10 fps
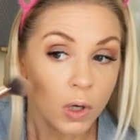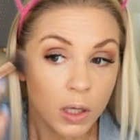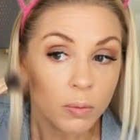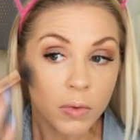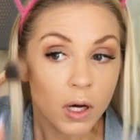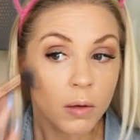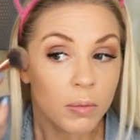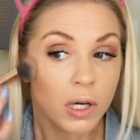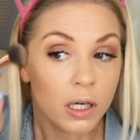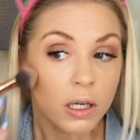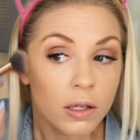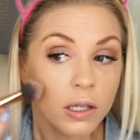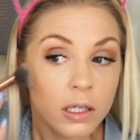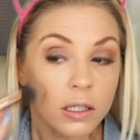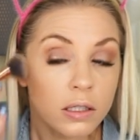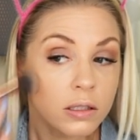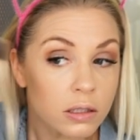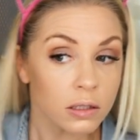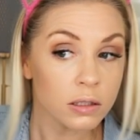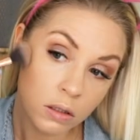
I'm not mad at this.